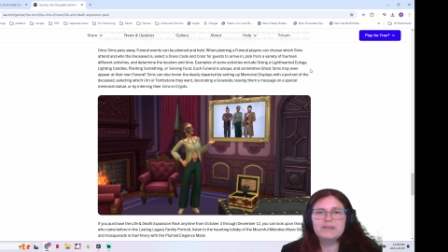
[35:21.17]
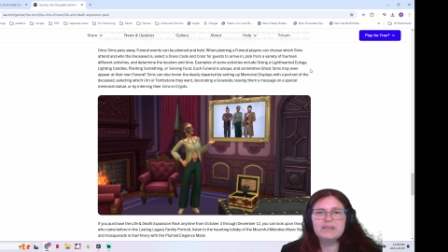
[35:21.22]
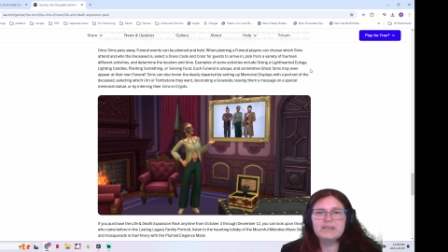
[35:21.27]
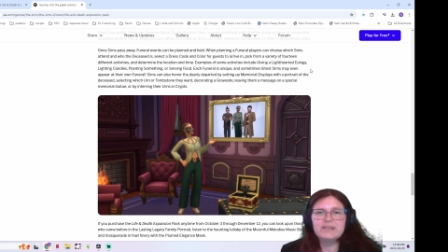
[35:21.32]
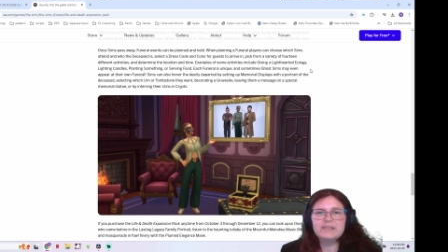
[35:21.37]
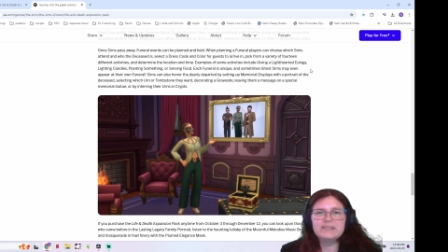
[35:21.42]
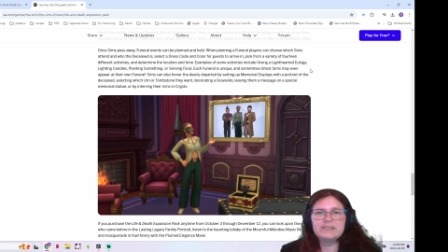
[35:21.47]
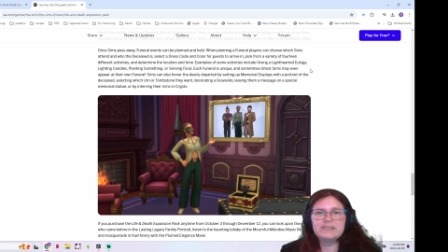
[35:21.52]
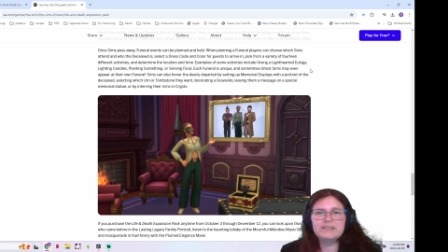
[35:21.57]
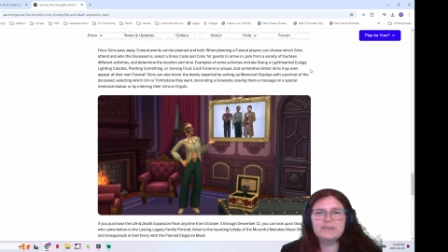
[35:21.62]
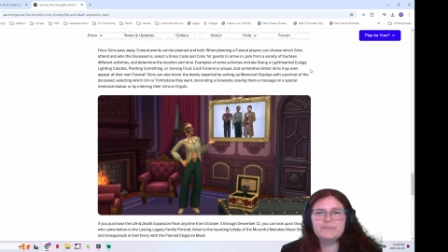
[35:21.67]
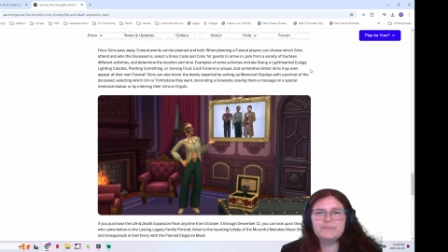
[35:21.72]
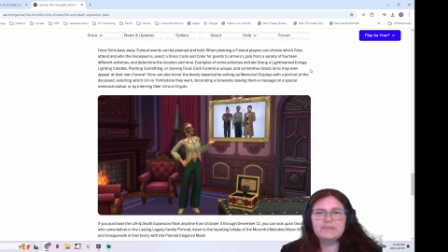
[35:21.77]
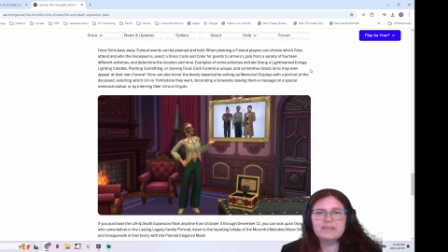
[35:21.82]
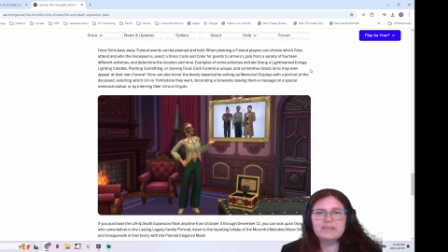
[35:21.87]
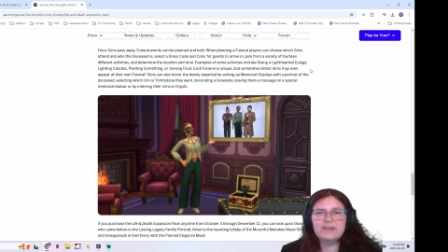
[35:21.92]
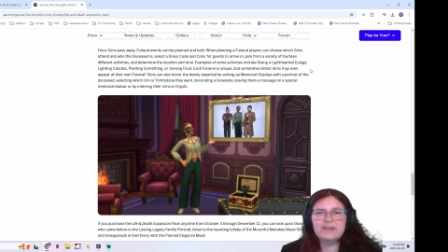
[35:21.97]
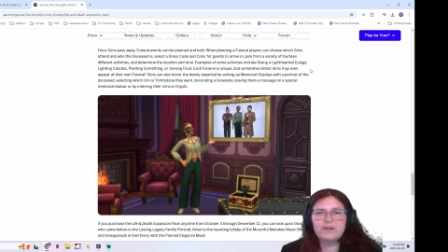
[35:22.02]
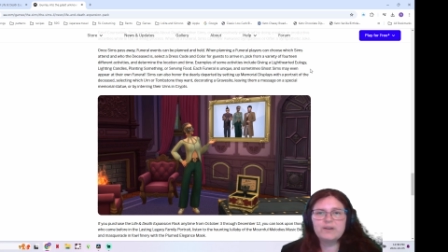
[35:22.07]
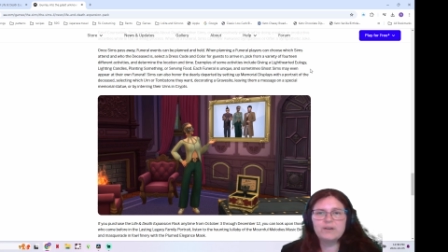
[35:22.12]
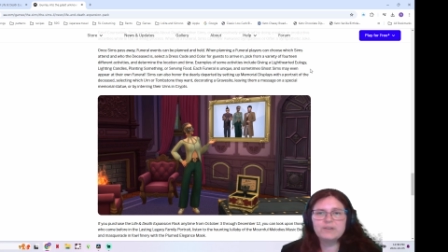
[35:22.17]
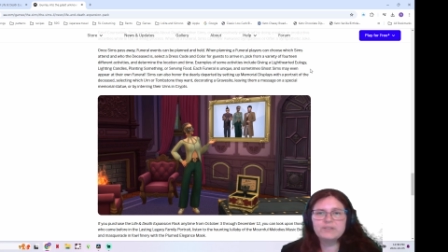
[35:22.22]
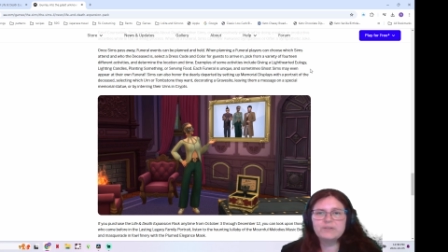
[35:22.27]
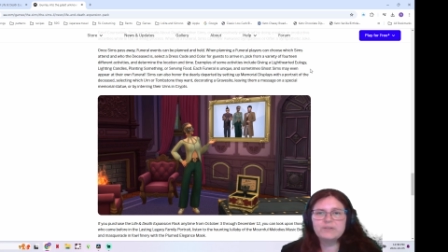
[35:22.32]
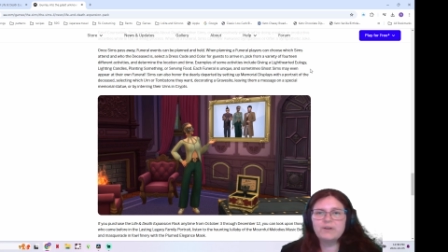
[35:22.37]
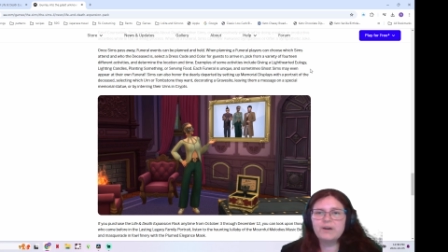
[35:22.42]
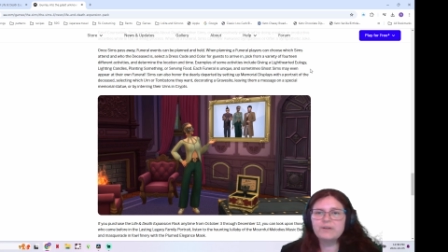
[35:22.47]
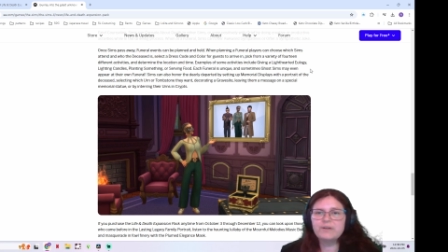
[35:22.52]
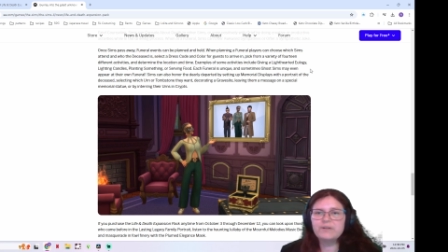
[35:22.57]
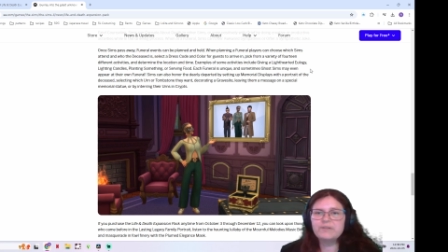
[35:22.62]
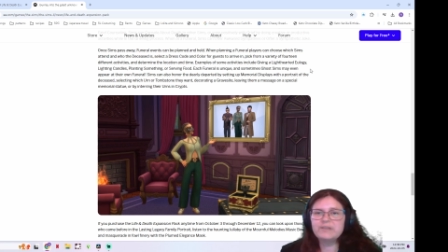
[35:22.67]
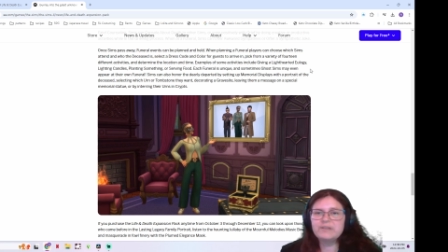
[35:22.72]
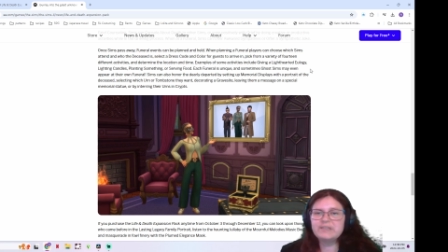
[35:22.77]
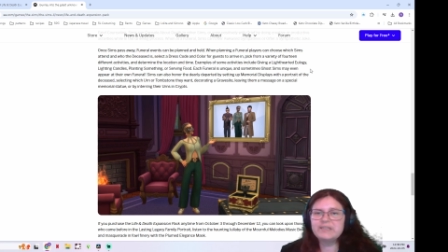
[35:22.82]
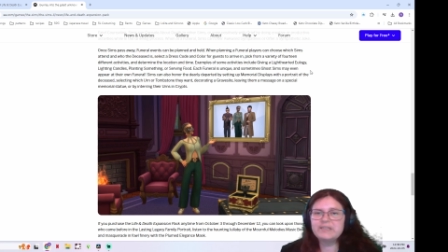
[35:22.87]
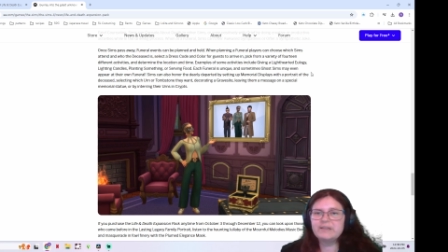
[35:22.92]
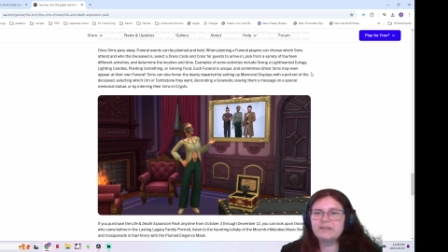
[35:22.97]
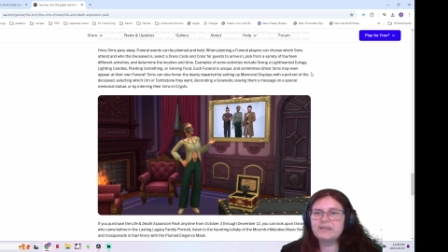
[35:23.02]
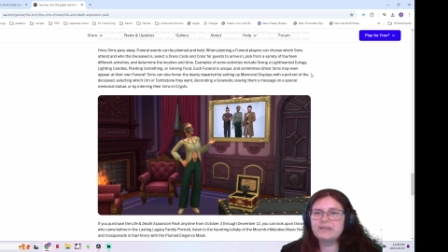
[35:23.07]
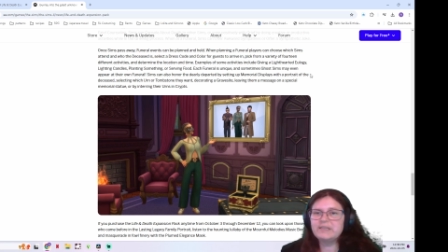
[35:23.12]
Sims can also honor the
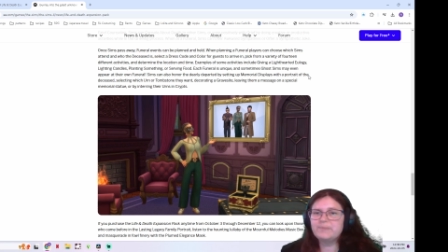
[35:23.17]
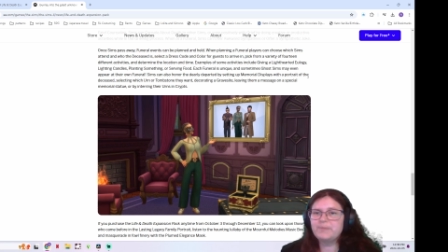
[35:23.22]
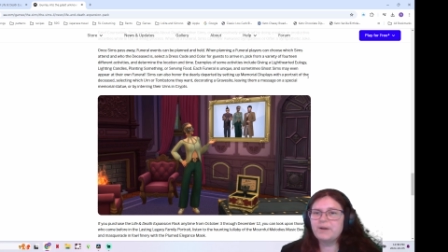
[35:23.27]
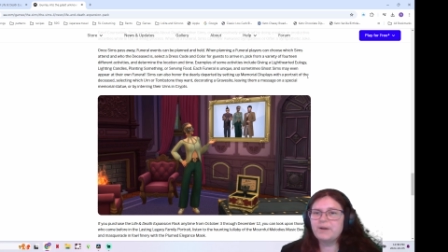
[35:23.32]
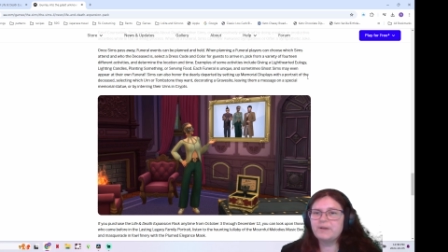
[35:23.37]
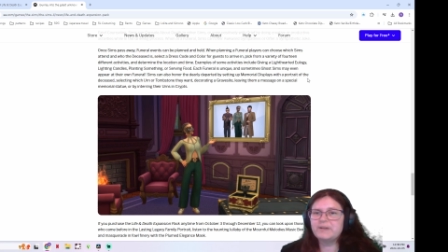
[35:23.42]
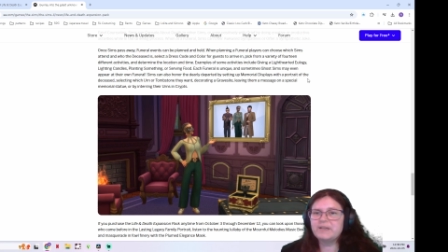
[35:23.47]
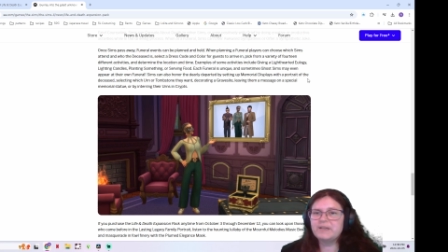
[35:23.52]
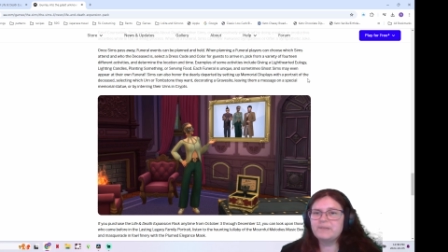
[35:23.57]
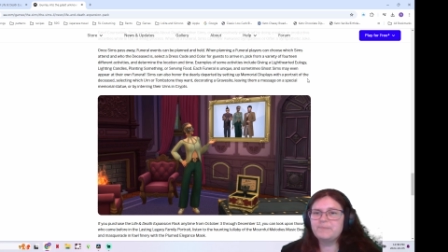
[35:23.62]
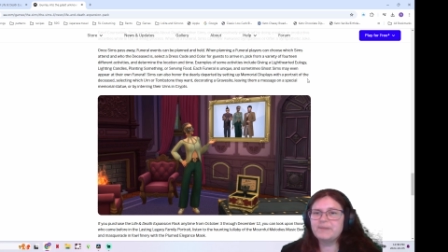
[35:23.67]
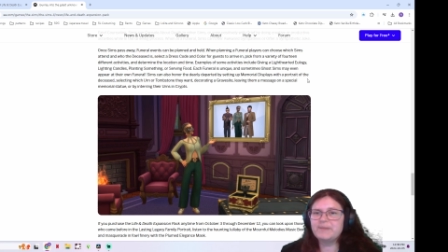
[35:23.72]
dearly departed